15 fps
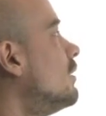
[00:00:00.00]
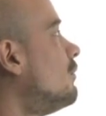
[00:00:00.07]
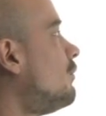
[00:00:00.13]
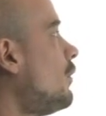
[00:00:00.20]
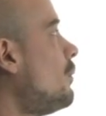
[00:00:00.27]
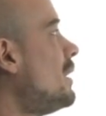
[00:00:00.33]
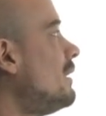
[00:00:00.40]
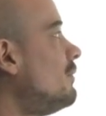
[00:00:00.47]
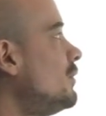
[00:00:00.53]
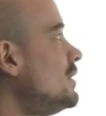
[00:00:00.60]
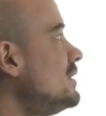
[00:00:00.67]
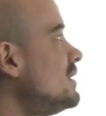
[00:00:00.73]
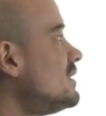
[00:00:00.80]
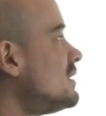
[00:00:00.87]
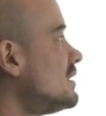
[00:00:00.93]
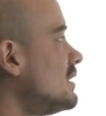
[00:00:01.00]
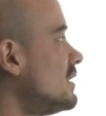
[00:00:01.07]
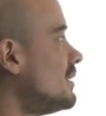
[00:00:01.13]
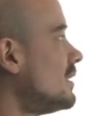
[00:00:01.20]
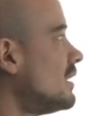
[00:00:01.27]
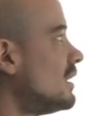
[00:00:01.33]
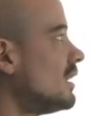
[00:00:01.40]
For reference,
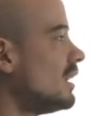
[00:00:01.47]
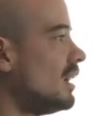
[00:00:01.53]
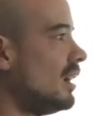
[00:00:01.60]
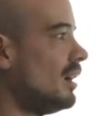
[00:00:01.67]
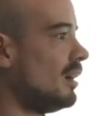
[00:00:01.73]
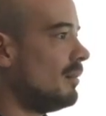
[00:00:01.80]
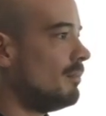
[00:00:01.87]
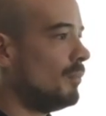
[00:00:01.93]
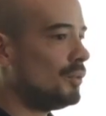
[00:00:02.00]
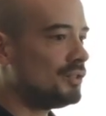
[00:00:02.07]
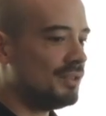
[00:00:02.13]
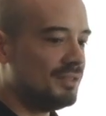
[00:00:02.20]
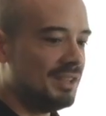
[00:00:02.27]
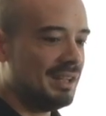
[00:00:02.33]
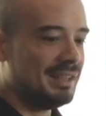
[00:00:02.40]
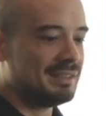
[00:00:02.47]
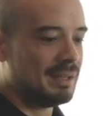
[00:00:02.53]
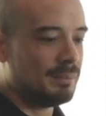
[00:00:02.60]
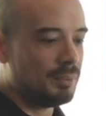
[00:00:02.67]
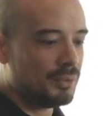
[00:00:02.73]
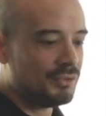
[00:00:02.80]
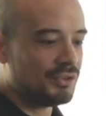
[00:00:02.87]
most of the
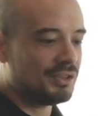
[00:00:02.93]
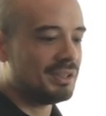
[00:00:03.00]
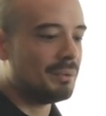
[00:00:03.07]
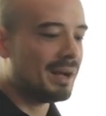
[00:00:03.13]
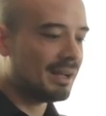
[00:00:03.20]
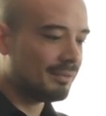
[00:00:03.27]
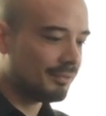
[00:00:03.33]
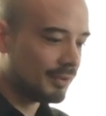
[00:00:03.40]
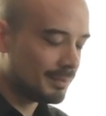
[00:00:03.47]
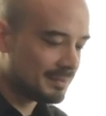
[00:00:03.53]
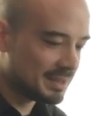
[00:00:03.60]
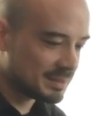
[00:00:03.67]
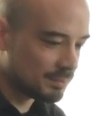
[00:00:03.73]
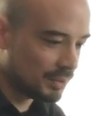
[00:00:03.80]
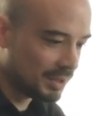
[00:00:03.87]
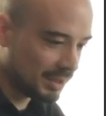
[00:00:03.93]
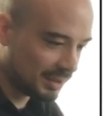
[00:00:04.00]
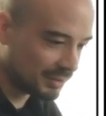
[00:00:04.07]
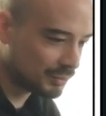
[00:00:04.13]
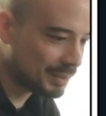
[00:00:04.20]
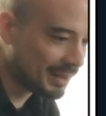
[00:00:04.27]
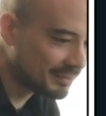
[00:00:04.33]
examples are derived from this book called
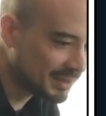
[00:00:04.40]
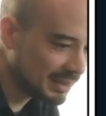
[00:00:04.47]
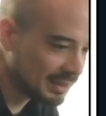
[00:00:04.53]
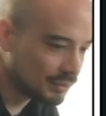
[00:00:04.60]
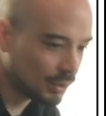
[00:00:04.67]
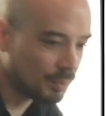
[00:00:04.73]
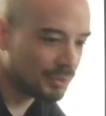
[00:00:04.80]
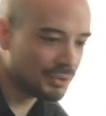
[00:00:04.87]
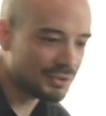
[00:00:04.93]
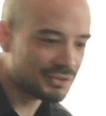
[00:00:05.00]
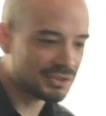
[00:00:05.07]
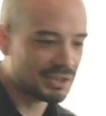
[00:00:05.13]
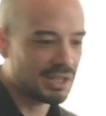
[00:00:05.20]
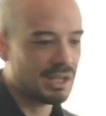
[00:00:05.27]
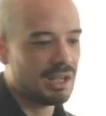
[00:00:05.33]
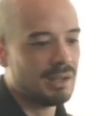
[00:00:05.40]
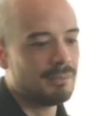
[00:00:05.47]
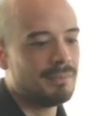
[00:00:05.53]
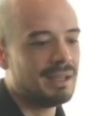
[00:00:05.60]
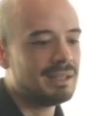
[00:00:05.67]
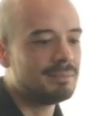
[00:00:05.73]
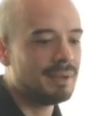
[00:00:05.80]
Crafting Interpreters,
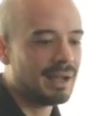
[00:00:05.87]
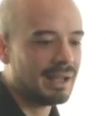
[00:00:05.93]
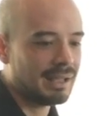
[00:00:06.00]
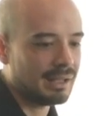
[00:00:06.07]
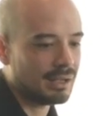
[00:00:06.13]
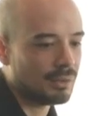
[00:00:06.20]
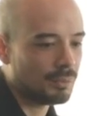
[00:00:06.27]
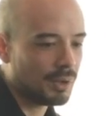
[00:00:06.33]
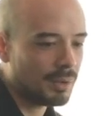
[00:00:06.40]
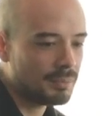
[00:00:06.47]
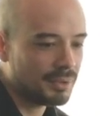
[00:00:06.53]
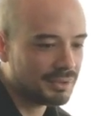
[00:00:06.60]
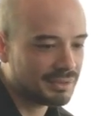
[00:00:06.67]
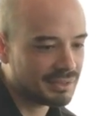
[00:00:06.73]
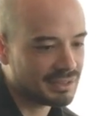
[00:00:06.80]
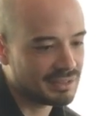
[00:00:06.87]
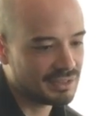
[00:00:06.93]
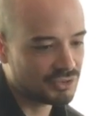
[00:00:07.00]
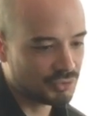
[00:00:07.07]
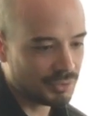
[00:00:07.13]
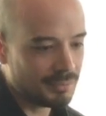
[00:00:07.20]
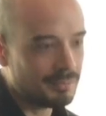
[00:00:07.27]
made by Robert
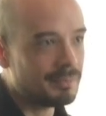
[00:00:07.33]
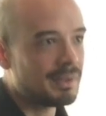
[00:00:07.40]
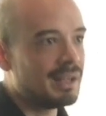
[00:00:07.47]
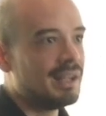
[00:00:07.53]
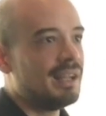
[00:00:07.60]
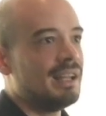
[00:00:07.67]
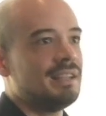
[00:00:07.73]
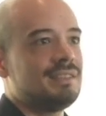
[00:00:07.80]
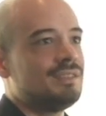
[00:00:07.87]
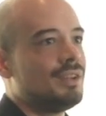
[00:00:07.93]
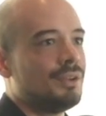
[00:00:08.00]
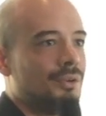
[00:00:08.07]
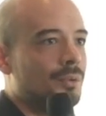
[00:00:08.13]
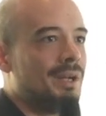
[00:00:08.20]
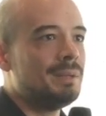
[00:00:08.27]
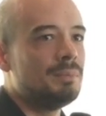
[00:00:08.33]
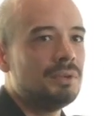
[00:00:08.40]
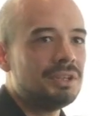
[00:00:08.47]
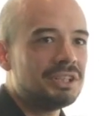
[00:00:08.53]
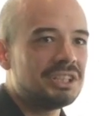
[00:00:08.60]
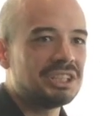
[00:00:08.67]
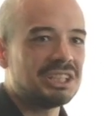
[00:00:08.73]
Nystrom. It's a great book.
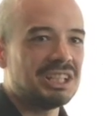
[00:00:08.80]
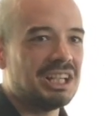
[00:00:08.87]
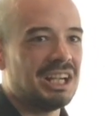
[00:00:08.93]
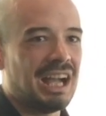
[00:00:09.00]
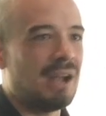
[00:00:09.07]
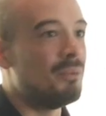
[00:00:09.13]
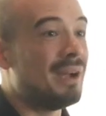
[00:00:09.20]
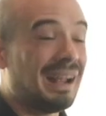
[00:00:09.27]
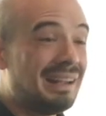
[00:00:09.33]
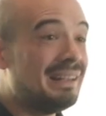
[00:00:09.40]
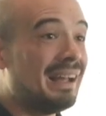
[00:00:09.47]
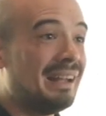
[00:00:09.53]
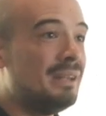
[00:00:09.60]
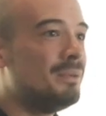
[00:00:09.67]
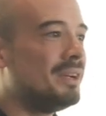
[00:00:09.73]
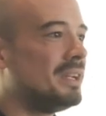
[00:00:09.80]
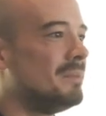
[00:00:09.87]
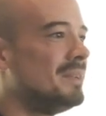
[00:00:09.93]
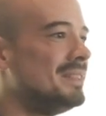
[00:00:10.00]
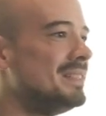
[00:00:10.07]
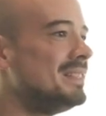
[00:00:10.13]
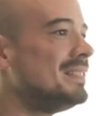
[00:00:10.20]
I highly
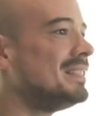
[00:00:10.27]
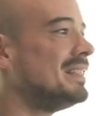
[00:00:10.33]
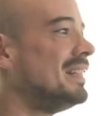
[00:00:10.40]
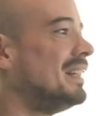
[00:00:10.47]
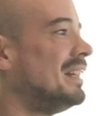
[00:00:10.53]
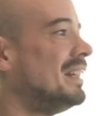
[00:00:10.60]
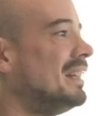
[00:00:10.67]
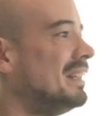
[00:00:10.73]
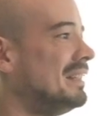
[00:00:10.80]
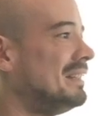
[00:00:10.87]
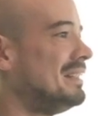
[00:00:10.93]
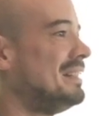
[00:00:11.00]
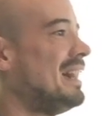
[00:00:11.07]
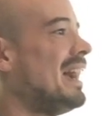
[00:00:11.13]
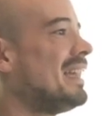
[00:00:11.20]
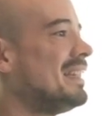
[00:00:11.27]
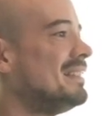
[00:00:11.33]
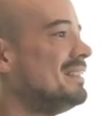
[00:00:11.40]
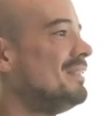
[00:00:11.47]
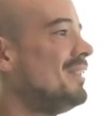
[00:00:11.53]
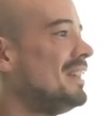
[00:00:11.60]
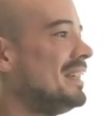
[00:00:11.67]
recommend it.
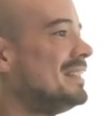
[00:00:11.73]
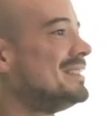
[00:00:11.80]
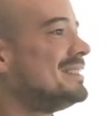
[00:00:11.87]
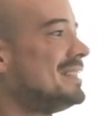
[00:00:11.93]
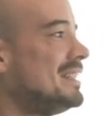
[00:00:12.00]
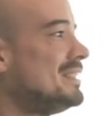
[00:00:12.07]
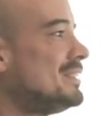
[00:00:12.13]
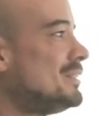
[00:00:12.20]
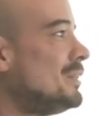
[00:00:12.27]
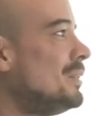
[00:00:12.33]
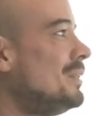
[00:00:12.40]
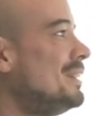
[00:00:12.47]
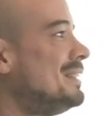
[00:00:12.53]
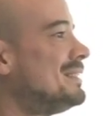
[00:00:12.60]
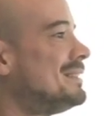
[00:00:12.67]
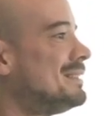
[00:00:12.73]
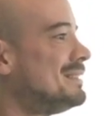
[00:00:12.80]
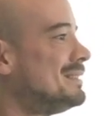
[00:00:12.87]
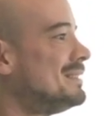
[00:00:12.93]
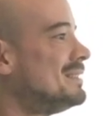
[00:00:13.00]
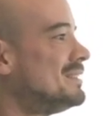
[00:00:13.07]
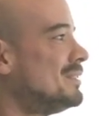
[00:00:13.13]
If I can say so,
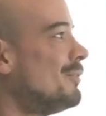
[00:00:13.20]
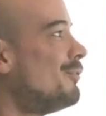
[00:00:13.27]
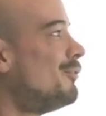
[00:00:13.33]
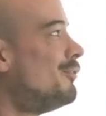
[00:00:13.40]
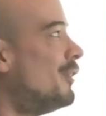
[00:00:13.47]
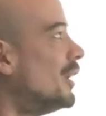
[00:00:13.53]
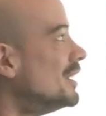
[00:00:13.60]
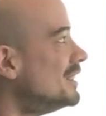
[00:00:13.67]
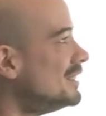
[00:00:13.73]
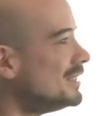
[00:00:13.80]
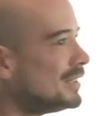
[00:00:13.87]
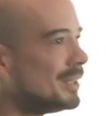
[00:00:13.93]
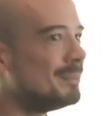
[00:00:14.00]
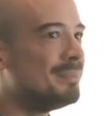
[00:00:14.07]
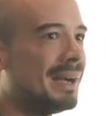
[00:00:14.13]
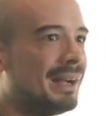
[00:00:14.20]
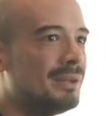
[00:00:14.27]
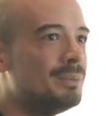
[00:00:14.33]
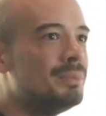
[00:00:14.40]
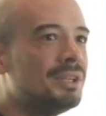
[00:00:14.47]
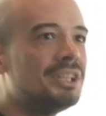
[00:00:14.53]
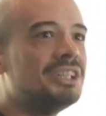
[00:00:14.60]
it's a fun compiler
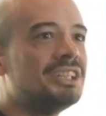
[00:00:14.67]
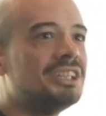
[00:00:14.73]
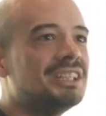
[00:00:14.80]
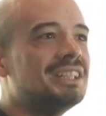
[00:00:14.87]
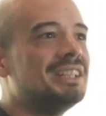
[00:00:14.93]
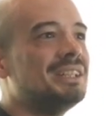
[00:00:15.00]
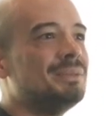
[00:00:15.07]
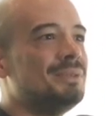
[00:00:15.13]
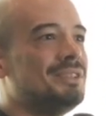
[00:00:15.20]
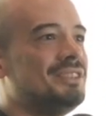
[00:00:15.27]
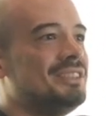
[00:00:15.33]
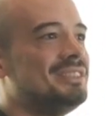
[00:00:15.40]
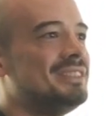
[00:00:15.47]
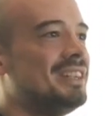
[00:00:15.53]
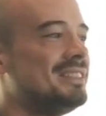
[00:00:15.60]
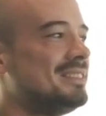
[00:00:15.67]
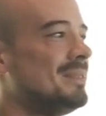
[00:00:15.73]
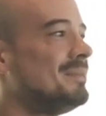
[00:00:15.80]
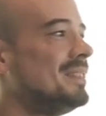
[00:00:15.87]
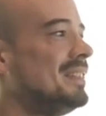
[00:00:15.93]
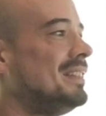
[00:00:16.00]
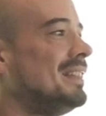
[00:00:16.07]
book, which is not
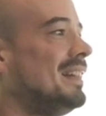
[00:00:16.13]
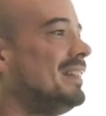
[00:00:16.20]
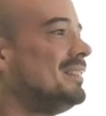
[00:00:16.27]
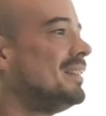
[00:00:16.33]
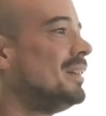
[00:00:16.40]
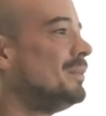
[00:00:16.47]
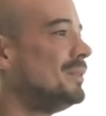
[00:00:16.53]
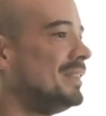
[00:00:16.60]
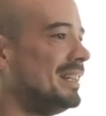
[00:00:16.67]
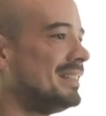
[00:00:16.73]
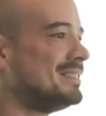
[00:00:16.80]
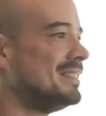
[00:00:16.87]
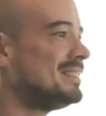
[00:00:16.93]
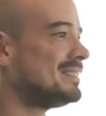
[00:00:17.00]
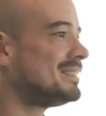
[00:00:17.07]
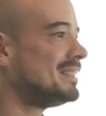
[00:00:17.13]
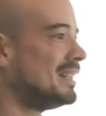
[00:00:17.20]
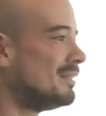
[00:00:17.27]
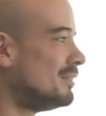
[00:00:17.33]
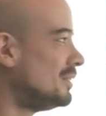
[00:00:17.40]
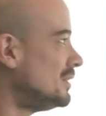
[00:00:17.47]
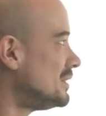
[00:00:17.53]
something I thought would exist
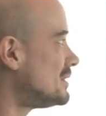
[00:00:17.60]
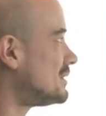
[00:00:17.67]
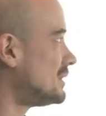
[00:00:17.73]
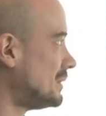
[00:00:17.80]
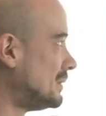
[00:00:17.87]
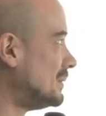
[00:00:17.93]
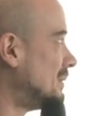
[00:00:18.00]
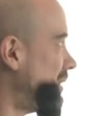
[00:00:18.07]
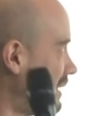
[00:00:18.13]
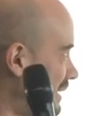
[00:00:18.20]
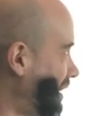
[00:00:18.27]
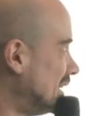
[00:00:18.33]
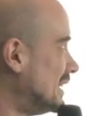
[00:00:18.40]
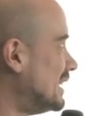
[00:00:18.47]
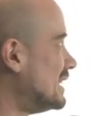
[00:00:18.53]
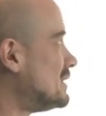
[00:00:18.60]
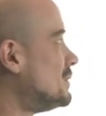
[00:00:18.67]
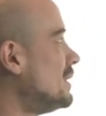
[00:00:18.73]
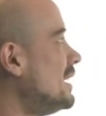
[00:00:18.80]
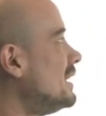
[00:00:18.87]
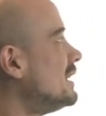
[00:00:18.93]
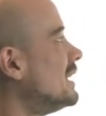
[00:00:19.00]
ever. So it's
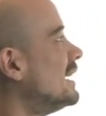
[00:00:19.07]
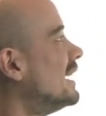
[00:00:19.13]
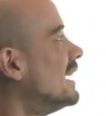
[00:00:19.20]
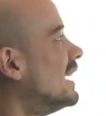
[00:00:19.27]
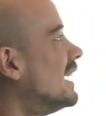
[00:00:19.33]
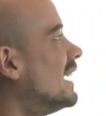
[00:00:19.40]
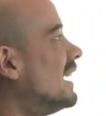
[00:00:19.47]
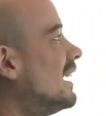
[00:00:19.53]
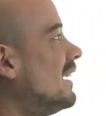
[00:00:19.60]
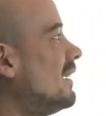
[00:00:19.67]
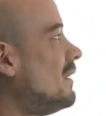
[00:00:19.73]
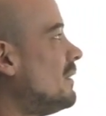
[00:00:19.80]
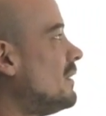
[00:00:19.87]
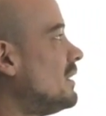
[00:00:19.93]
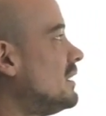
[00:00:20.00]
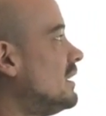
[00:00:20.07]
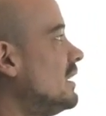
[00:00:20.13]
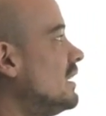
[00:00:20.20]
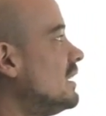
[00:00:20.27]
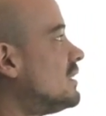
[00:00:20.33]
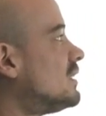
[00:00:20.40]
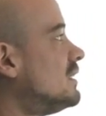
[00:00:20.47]
great.
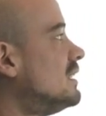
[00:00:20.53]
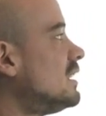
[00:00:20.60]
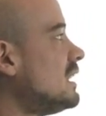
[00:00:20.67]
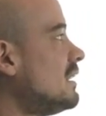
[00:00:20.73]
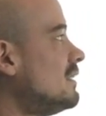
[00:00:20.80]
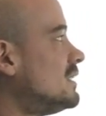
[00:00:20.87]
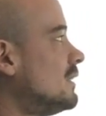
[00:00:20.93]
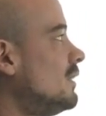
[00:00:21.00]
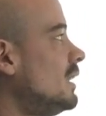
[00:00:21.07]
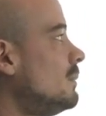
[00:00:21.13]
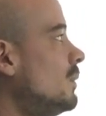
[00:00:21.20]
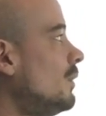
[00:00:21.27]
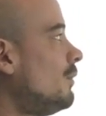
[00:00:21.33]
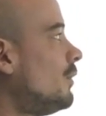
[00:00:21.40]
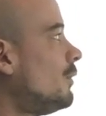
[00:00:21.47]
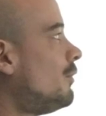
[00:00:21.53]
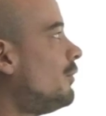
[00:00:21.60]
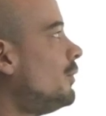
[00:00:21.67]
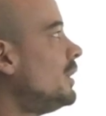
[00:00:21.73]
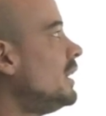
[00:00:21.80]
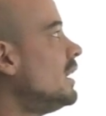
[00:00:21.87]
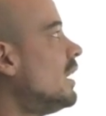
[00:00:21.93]
It's available for
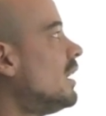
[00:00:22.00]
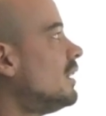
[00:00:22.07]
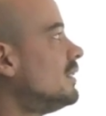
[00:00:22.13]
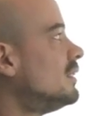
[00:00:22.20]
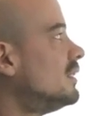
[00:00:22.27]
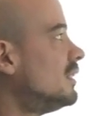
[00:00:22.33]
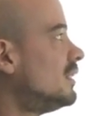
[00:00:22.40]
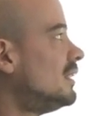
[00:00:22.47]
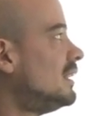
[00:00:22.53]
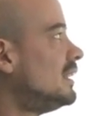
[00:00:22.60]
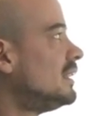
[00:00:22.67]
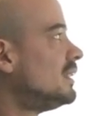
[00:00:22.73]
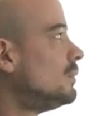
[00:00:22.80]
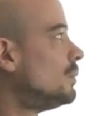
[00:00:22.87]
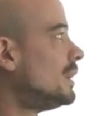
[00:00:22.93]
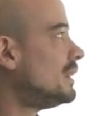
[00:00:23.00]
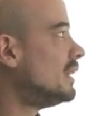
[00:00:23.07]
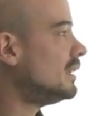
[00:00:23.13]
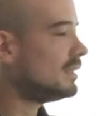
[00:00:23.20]
free on the link right there.